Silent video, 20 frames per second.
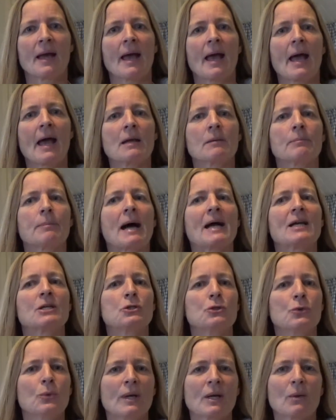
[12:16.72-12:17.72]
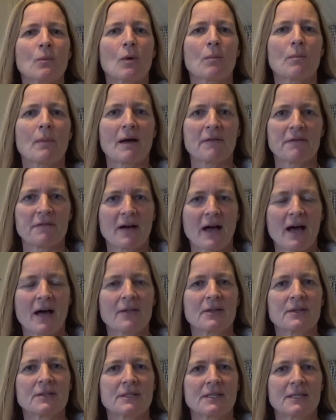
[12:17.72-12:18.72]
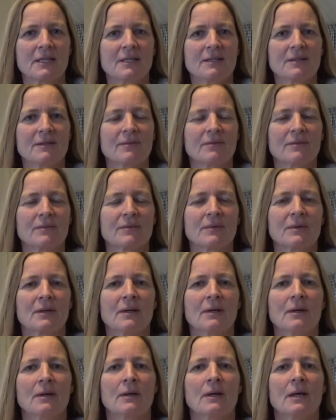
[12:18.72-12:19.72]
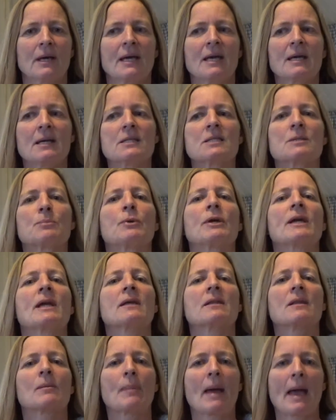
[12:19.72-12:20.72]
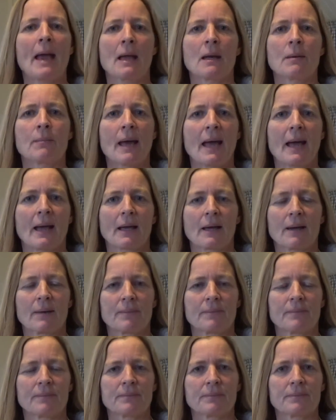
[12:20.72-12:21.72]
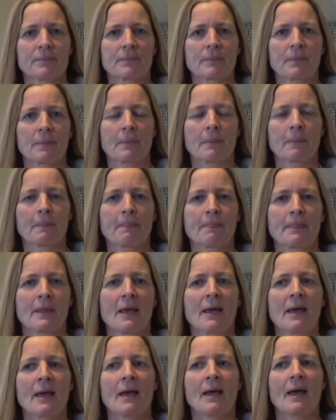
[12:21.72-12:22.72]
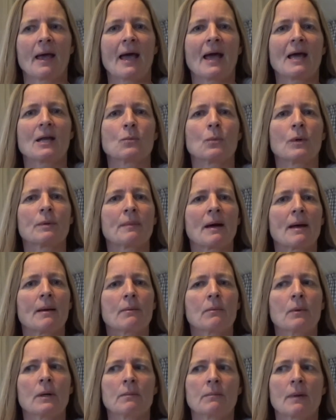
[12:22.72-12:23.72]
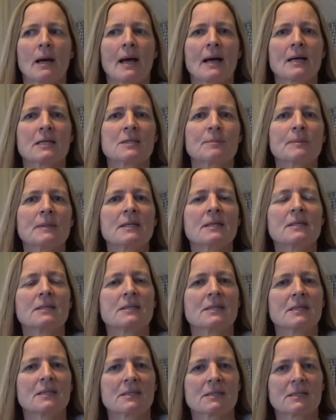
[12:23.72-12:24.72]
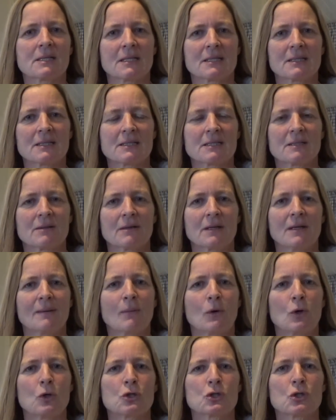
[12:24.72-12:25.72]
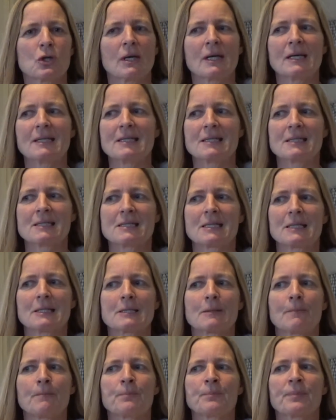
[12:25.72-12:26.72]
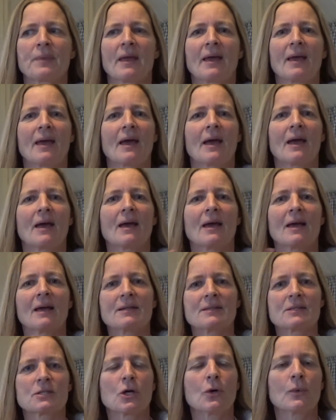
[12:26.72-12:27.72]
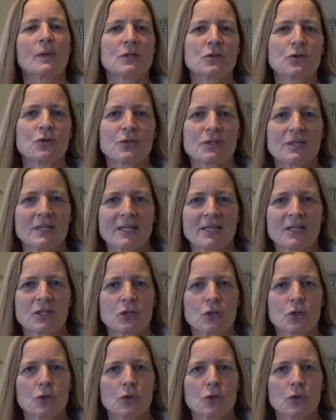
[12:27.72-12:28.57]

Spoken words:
And by doing what my father did, he's bringing the pain back. And when my husband is distant, emotionally distant, it's so interesting.